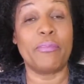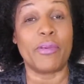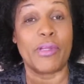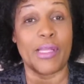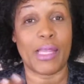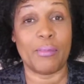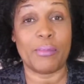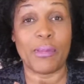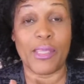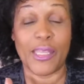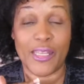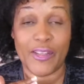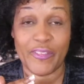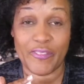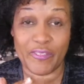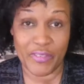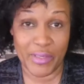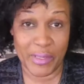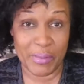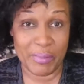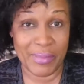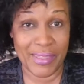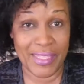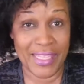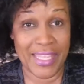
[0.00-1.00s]
but I'm gonna
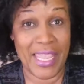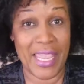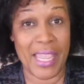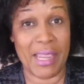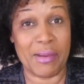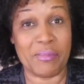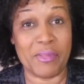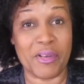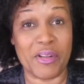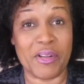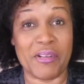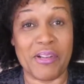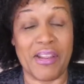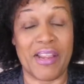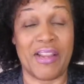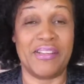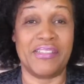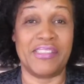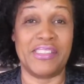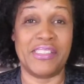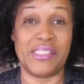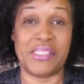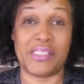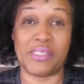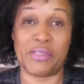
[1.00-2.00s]
flip the camera
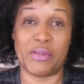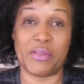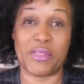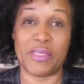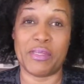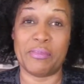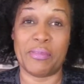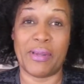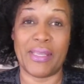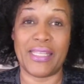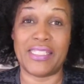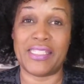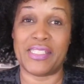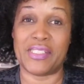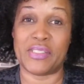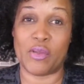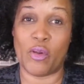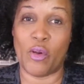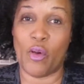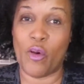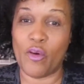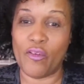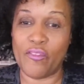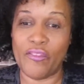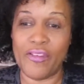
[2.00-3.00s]
around and show you my
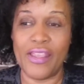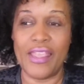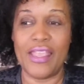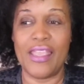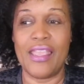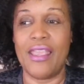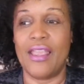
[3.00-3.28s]
stove.